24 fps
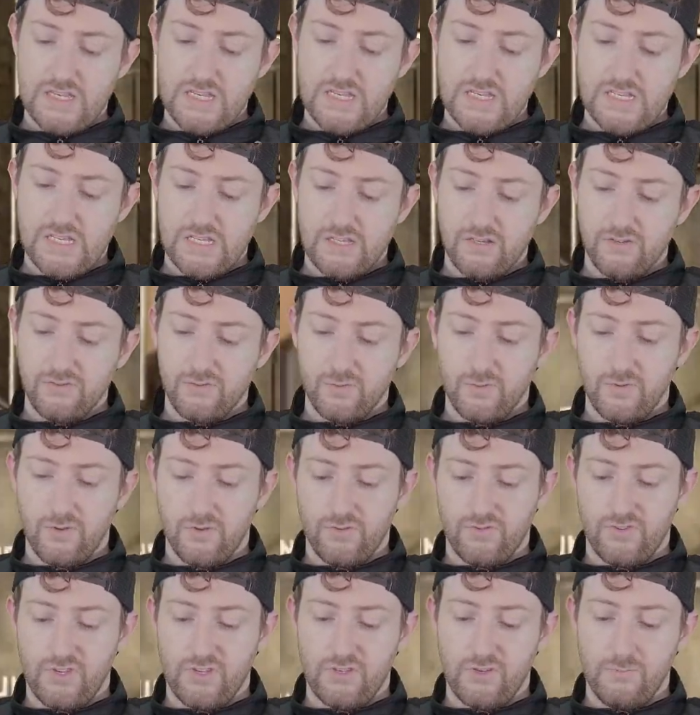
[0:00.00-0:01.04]
details where
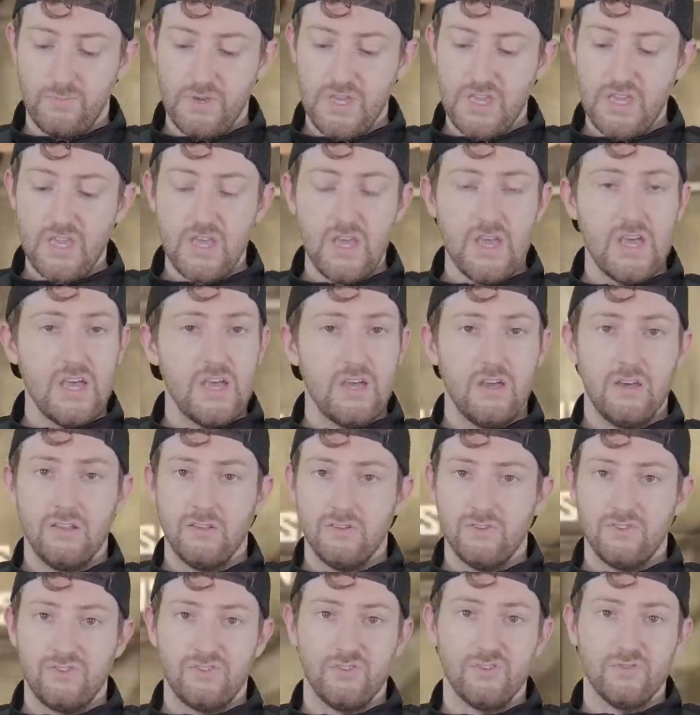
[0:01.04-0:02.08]
those need to be,
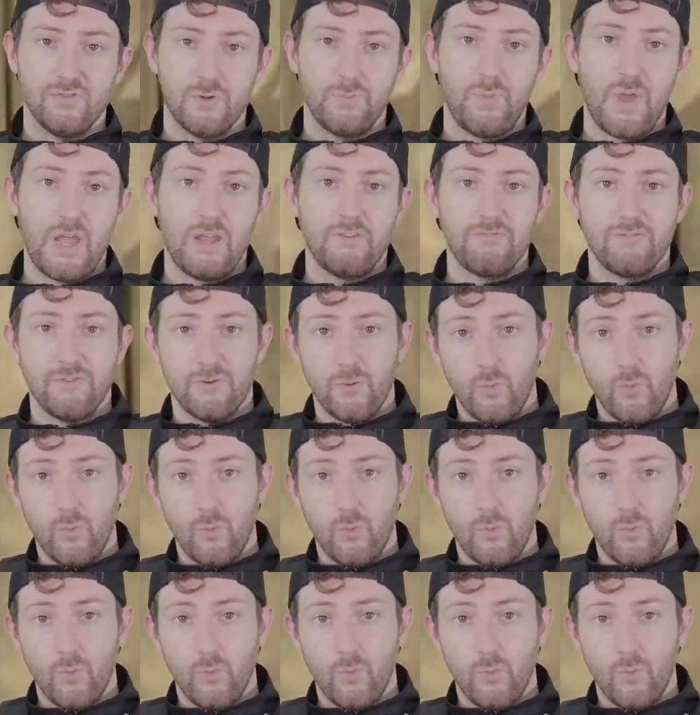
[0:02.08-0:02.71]
a little silver paint for